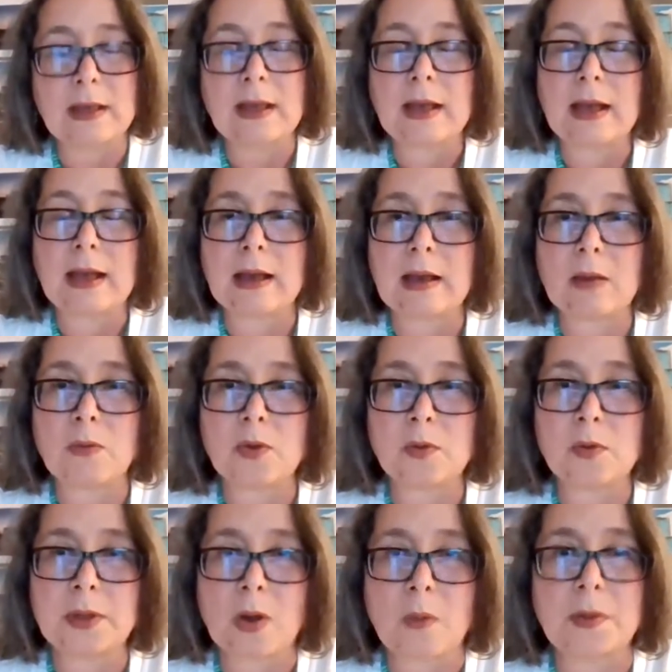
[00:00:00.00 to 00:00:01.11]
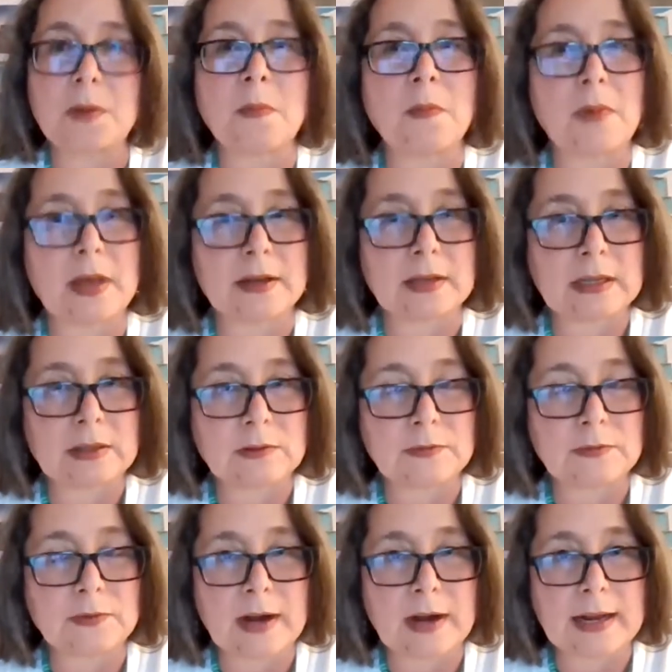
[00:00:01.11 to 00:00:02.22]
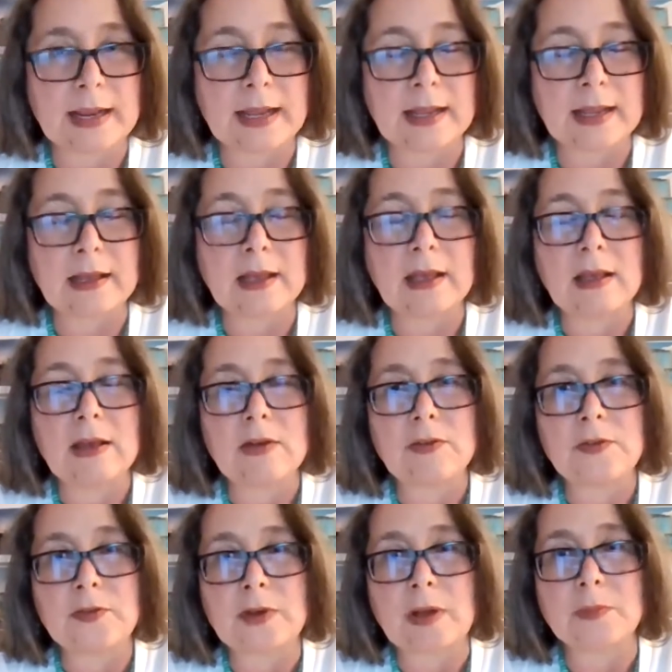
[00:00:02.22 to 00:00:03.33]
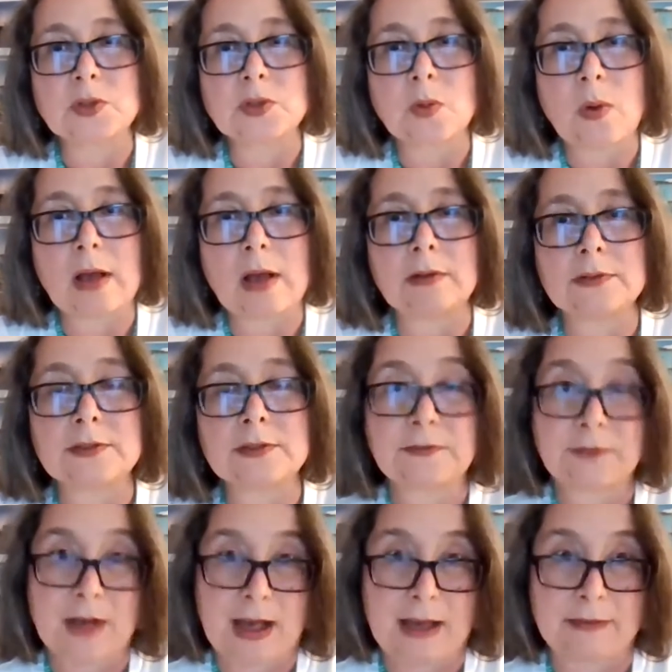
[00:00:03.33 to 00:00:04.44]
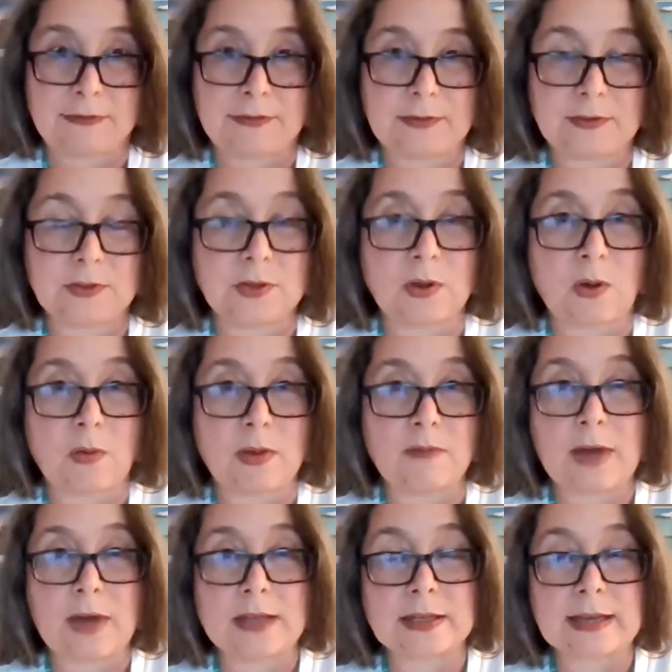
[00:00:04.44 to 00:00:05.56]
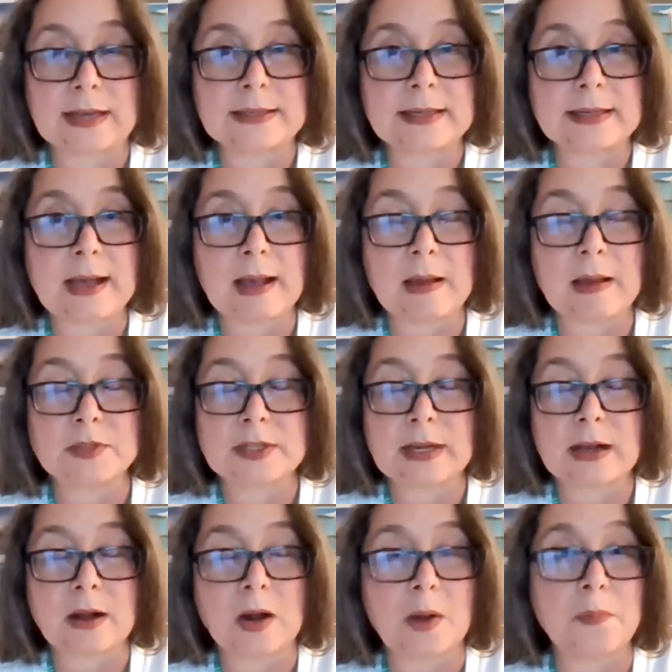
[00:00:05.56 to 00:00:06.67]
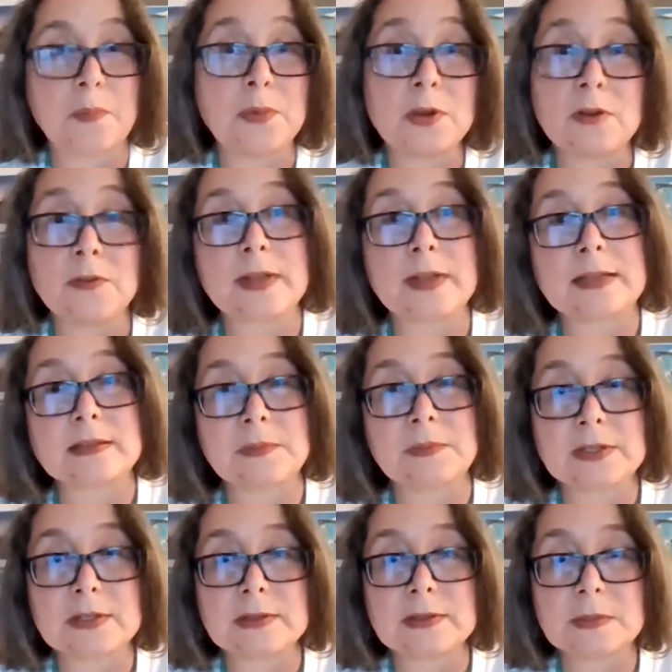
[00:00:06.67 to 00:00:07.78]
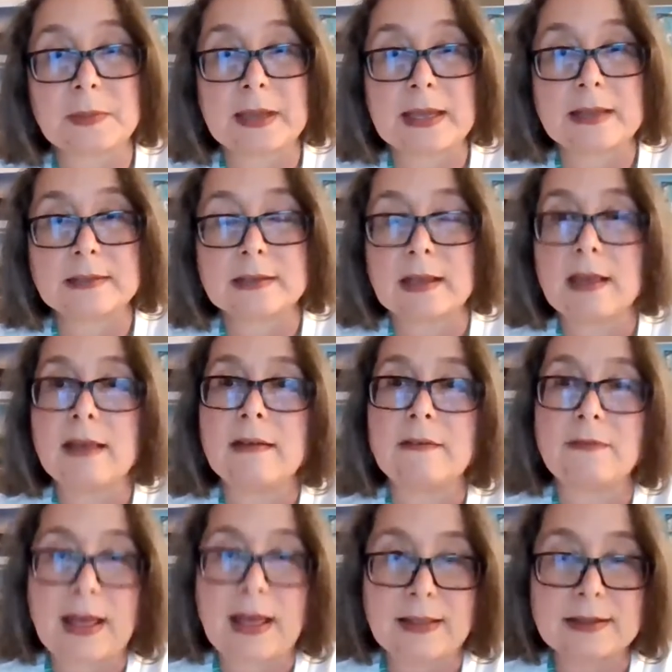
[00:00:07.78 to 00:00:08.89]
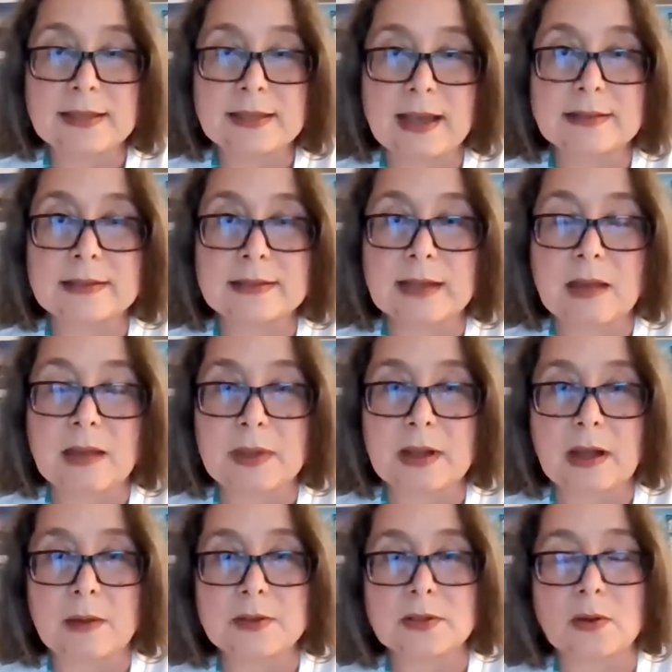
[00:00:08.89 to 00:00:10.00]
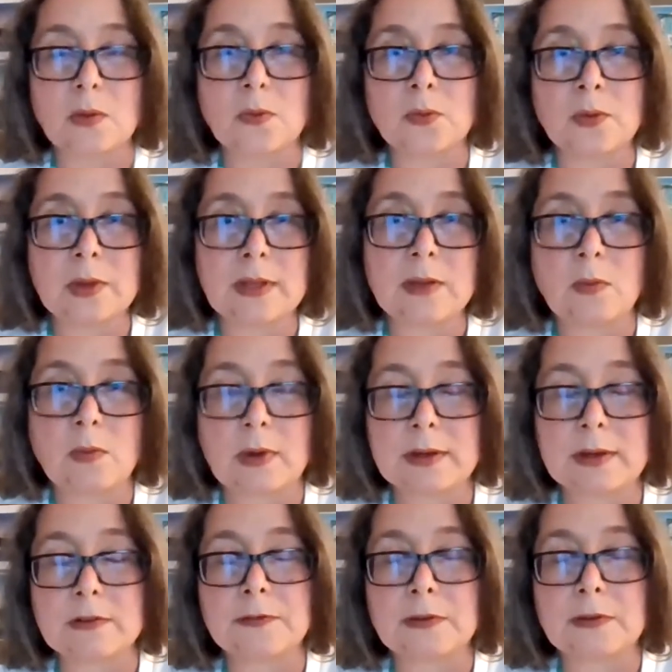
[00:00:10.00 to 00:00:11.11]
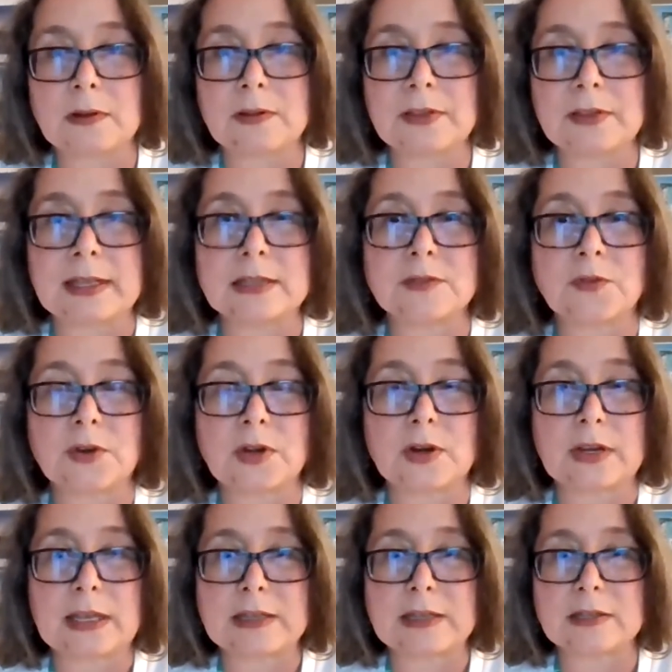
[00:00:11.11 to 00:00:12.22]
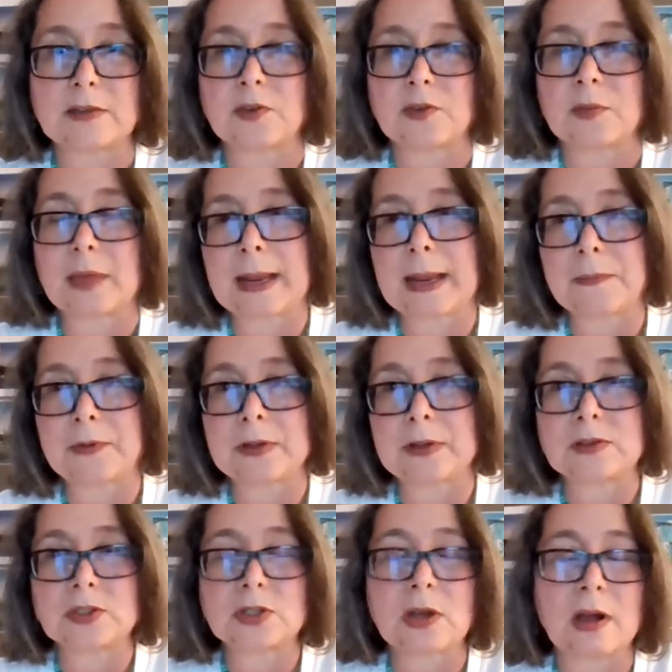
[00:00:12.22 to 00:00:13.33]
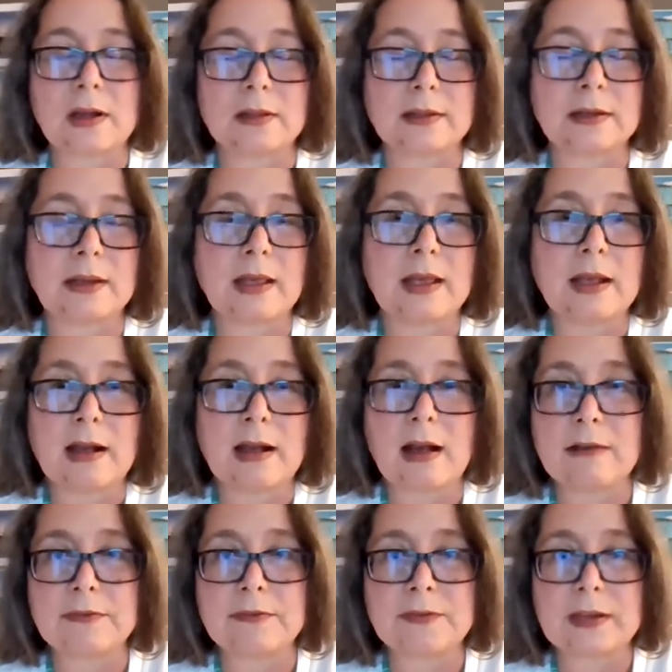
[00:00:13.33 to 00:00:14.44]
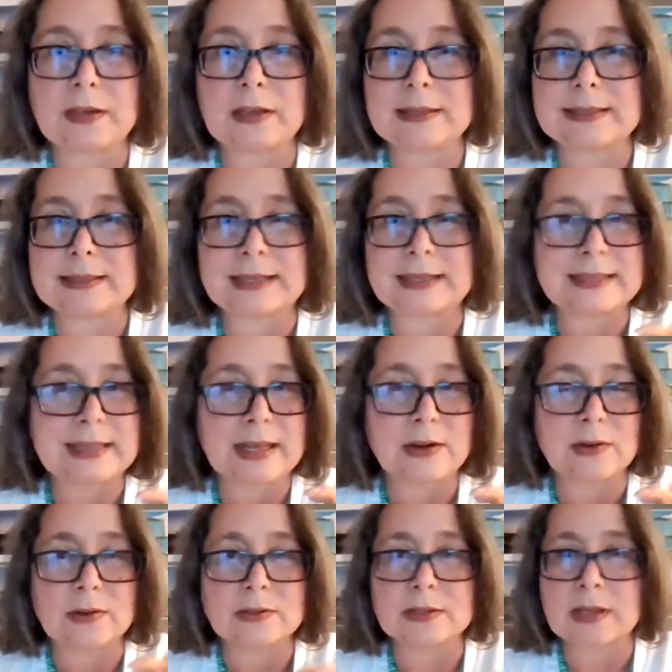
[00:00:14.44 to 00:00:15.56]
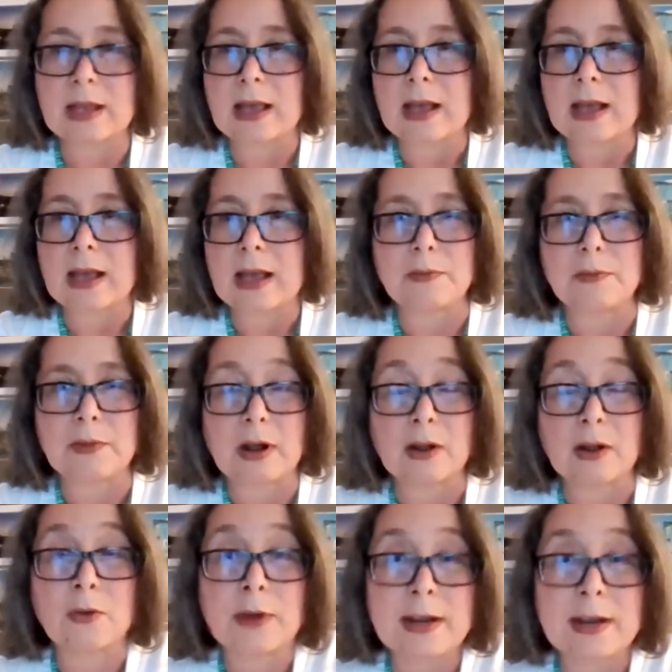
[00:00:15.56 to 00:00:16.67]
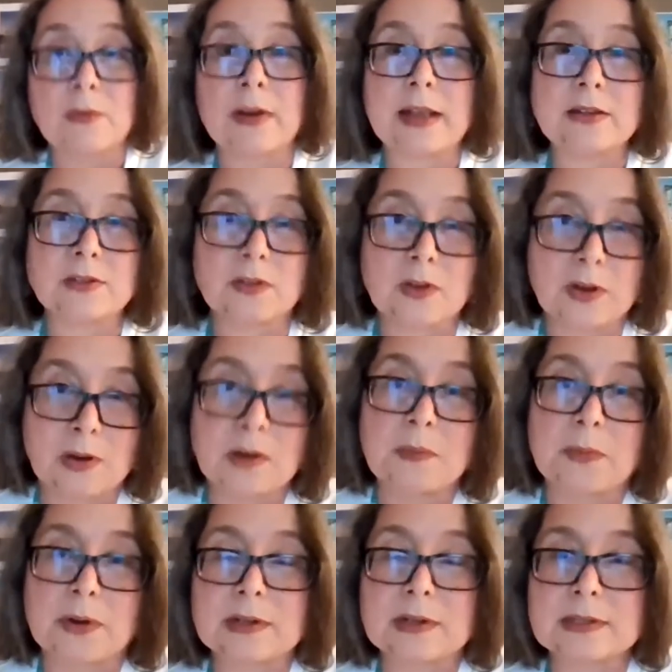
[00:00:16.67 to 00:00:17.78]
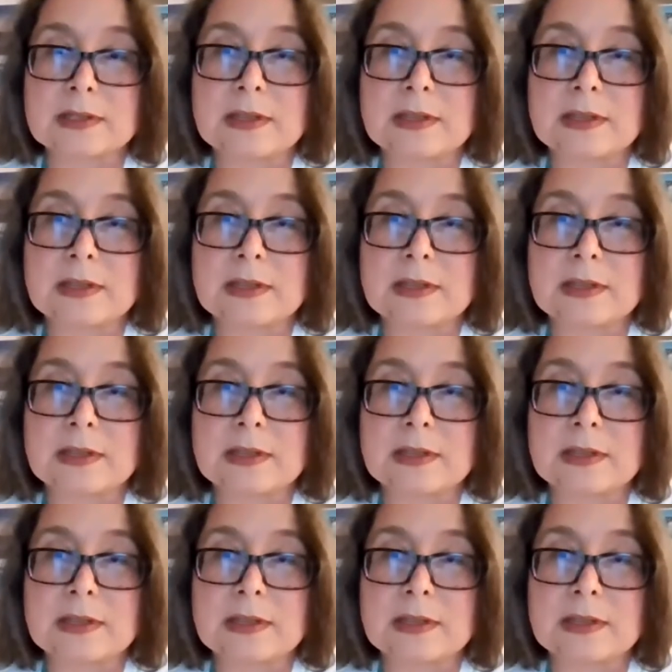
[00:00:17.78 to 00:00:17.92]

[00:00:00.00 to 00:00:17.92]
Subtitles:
We'll be open Monday through Friday from 12 to 5. So we invite you guys to come check out our beautiful exhibition space. Valentine's is coming out, so really wonderful things for your kitchen, from aprons, chocolate, coffee, salseros, a greater range of cookbooks.